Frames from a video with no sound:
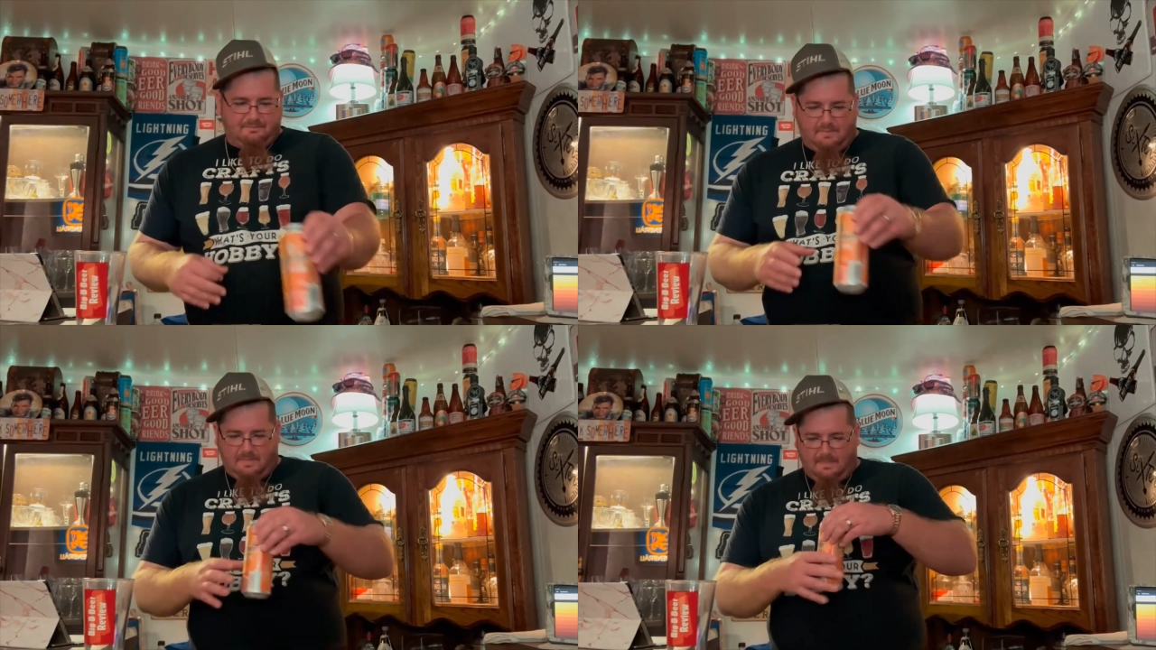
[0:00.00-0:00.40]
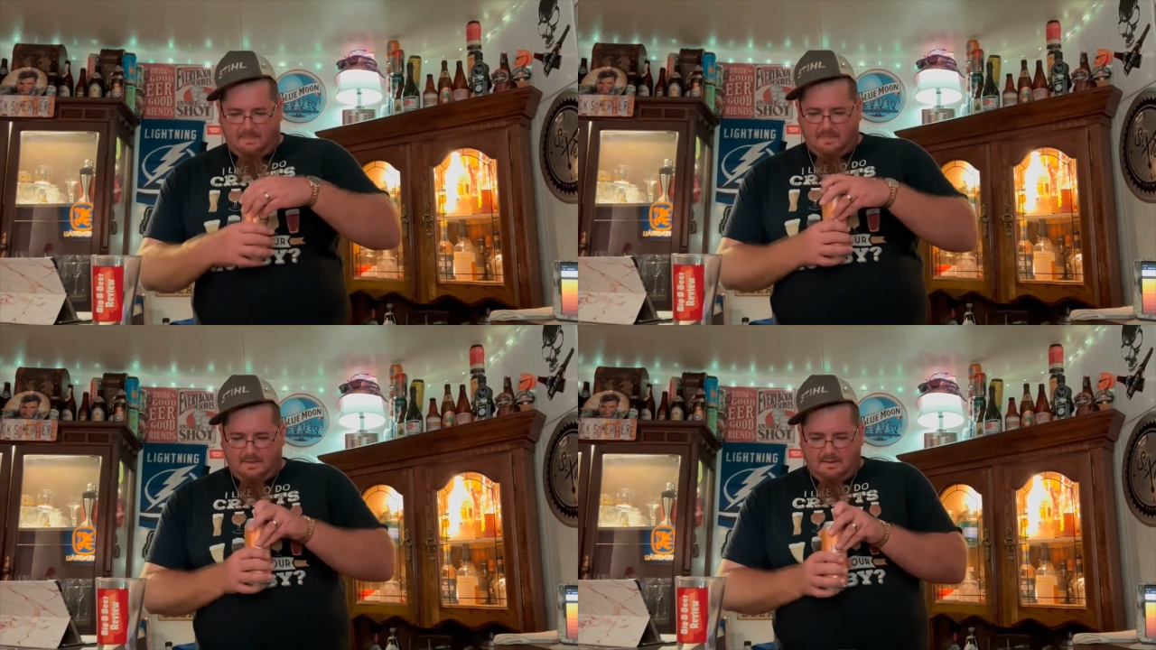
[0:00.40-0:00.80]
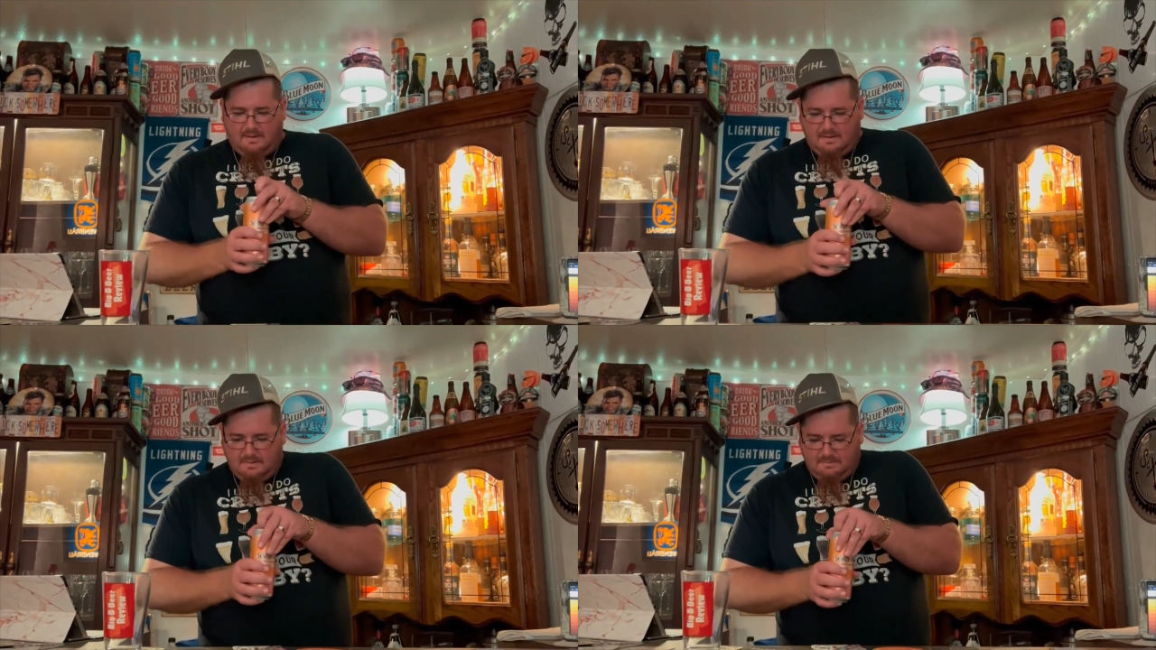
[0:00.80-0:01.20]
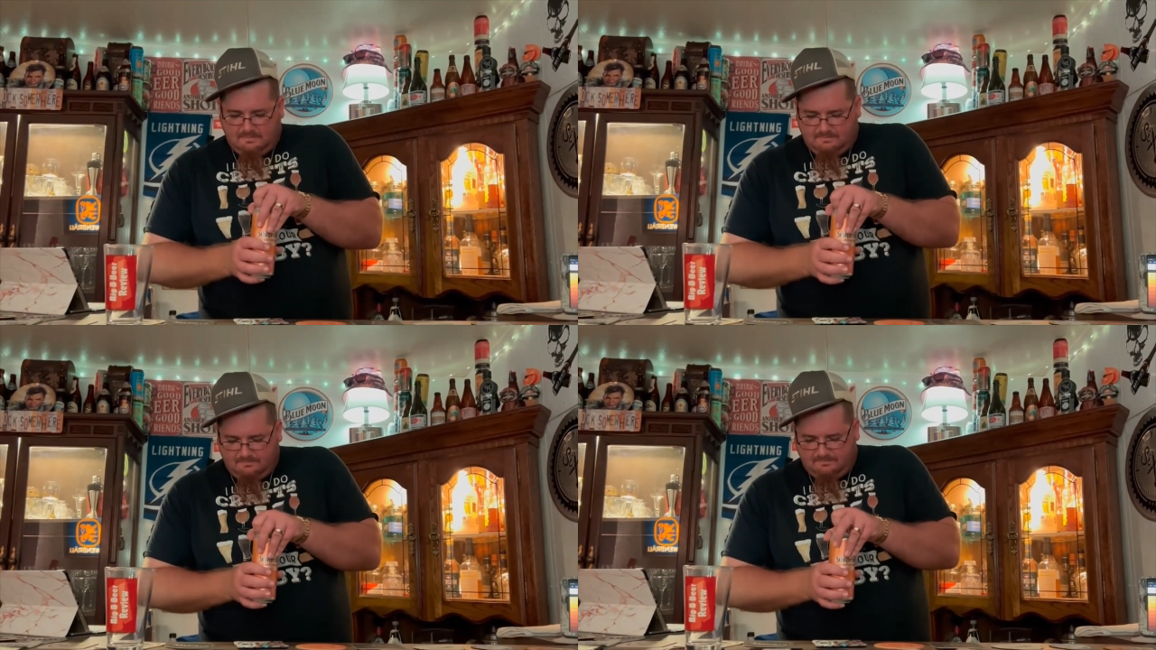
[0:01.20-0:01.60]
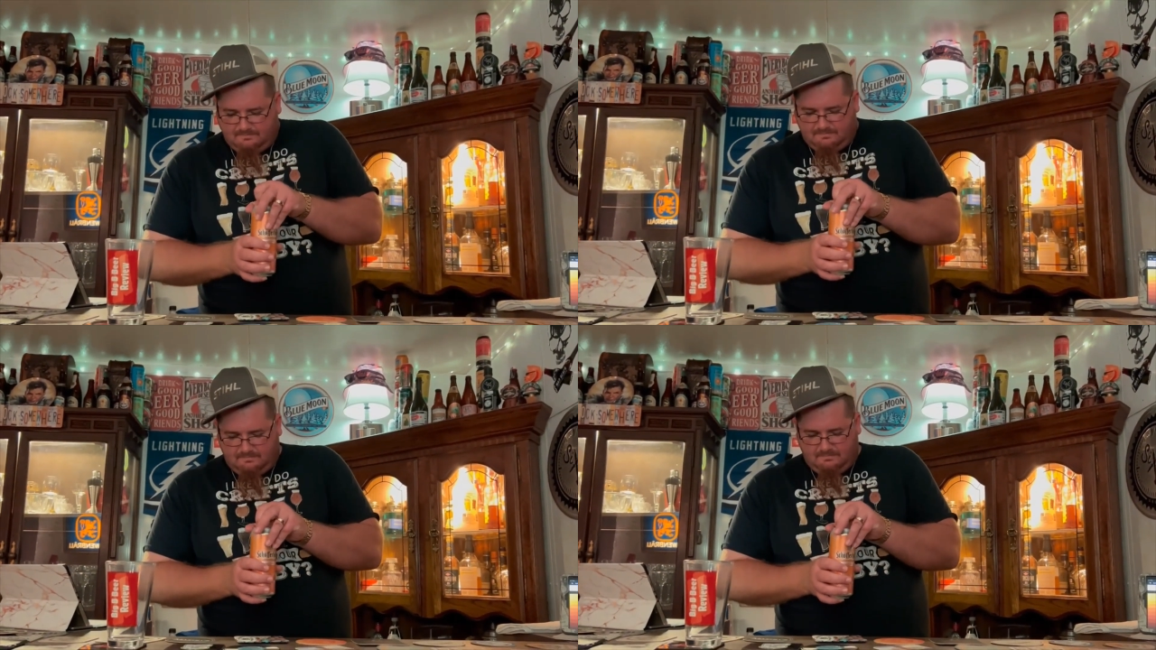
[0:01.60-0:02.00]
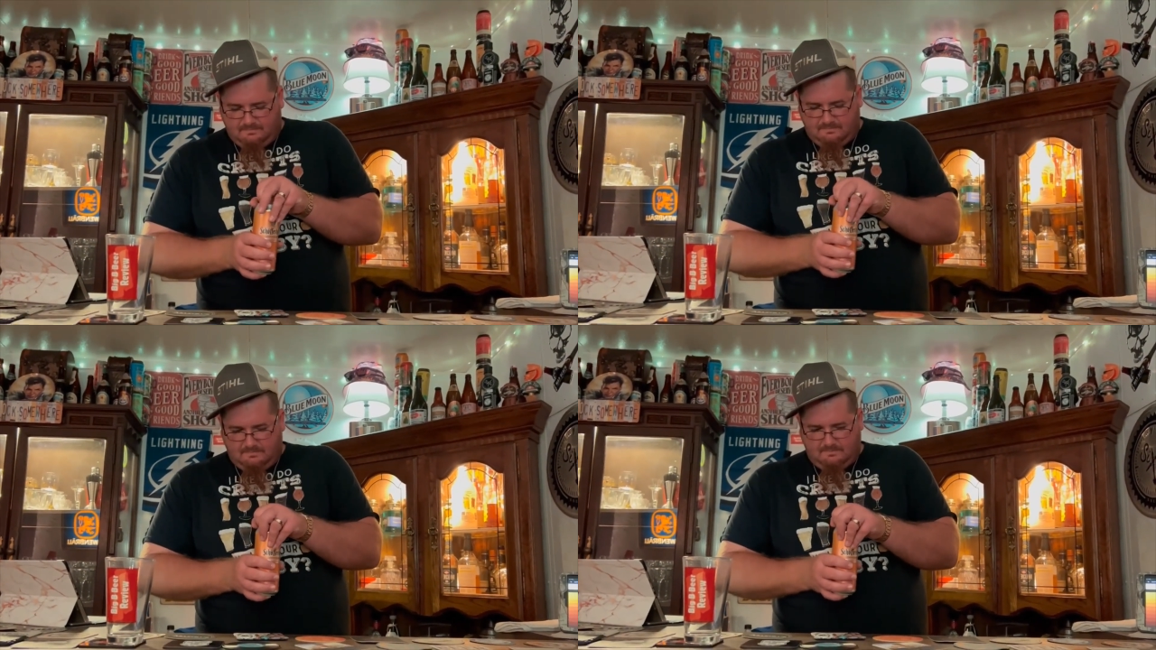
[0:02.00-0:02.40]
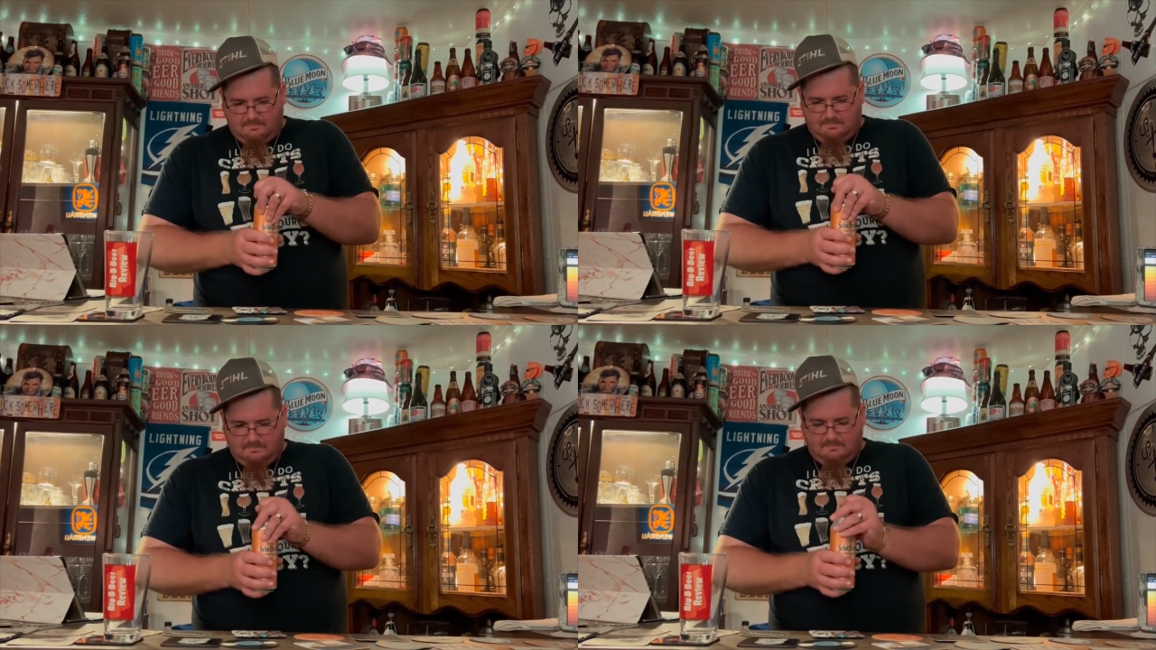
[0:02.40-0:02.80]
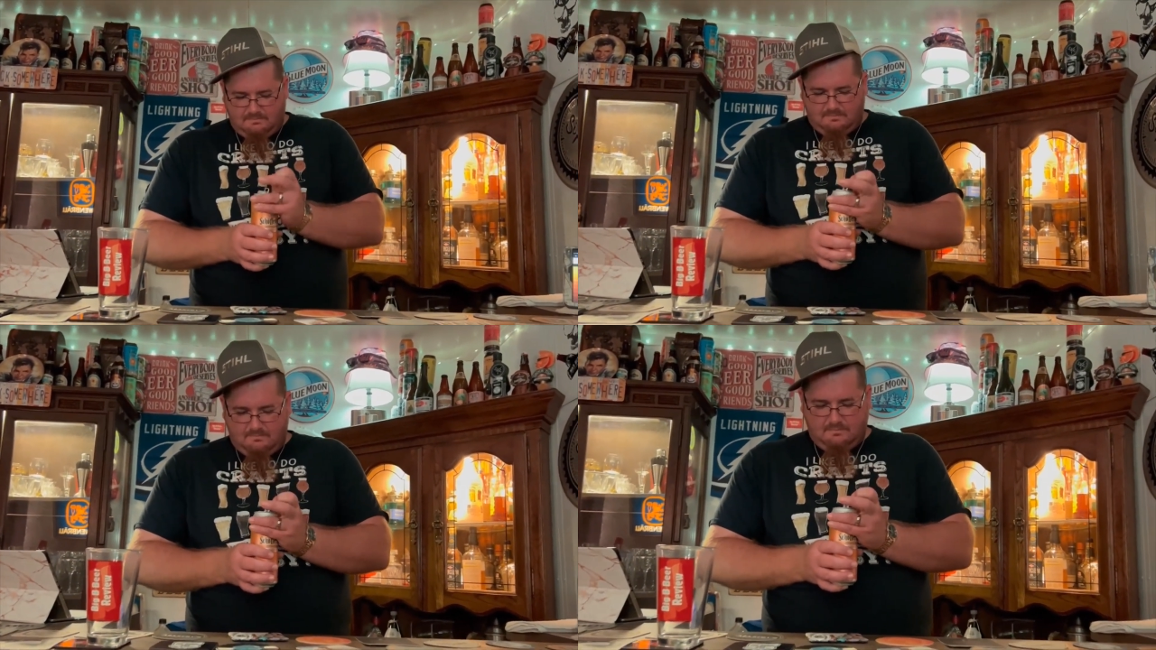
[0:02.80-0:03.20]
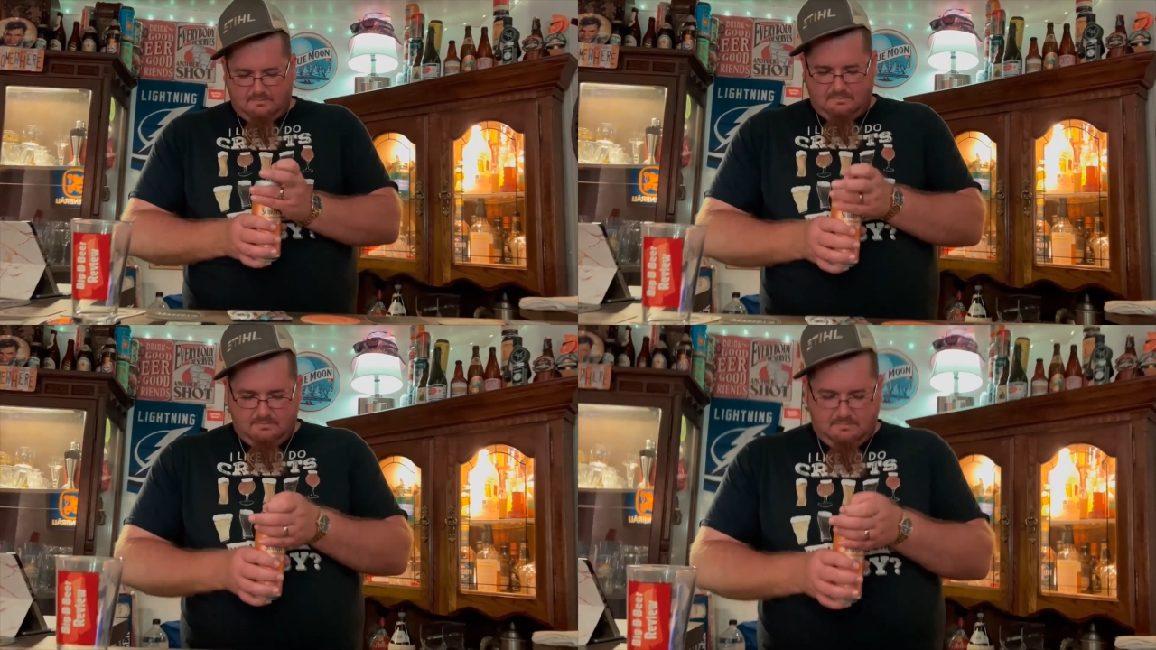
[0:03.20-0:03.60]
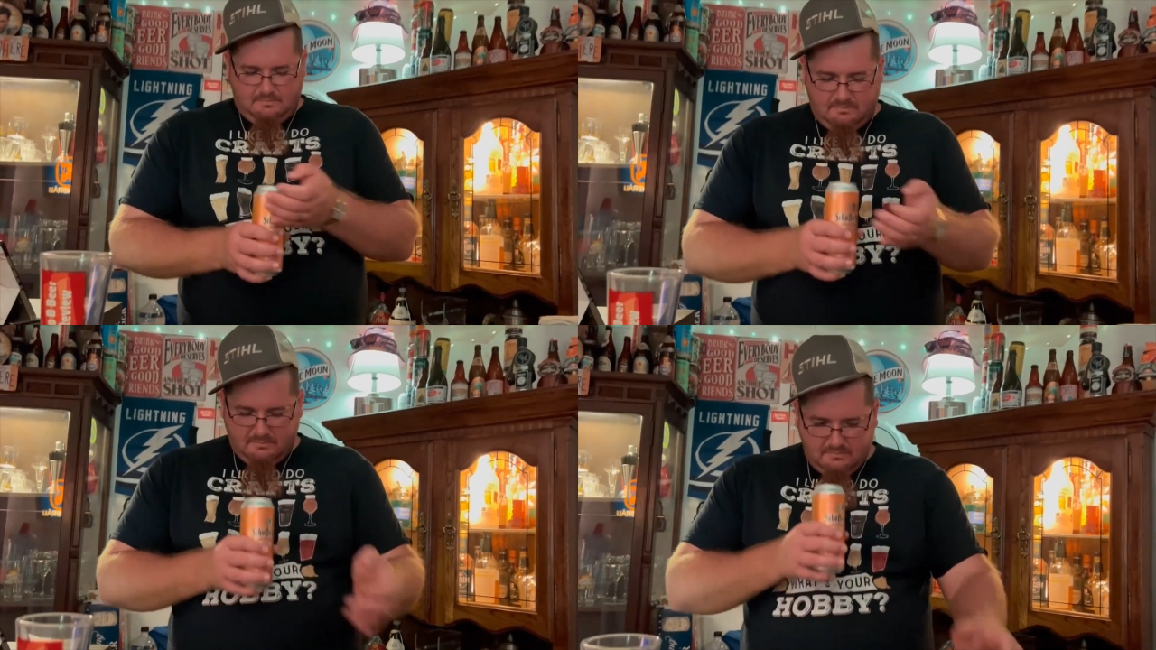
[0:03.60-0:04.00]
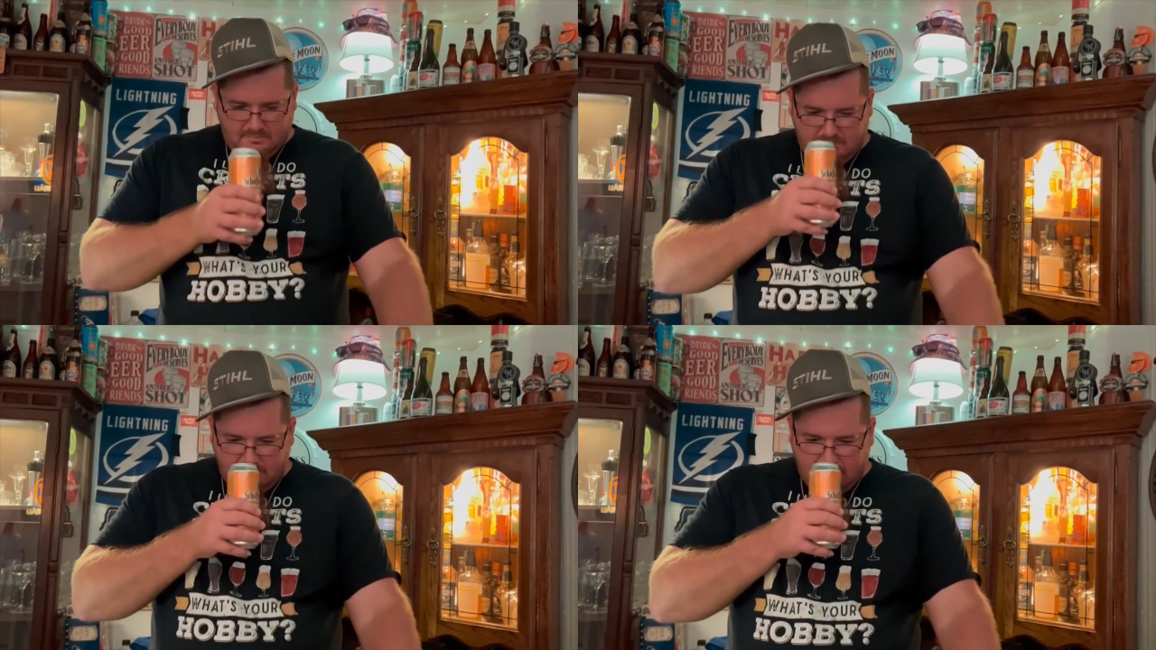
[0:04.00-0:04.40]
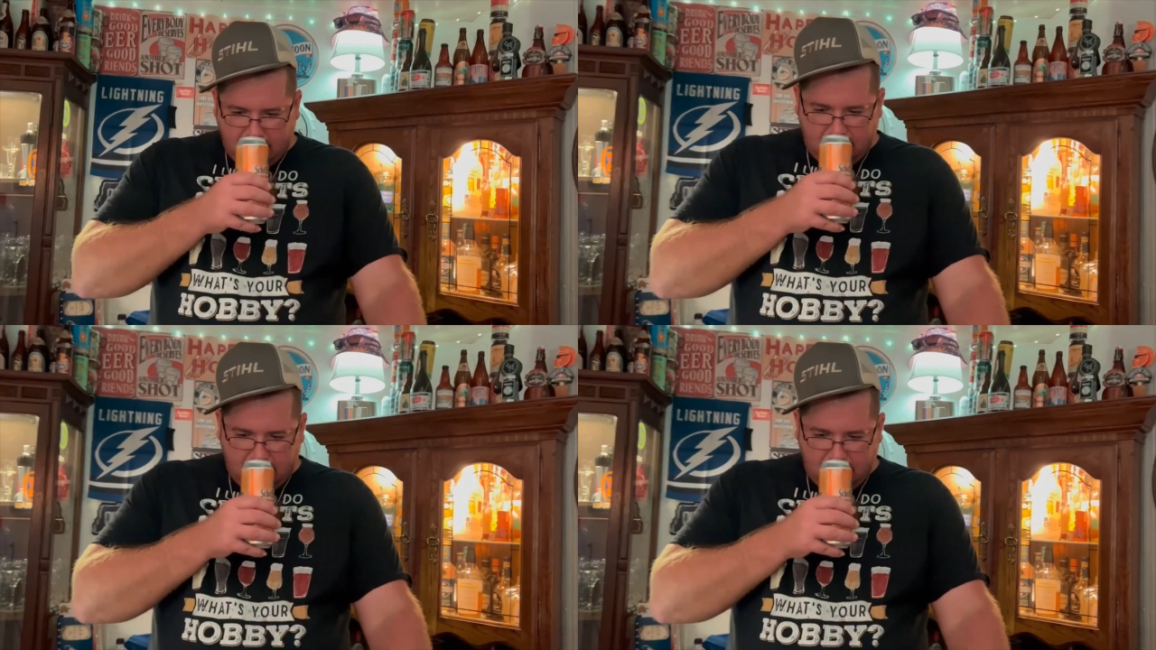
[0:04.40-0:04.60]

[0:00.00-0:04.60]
(silence)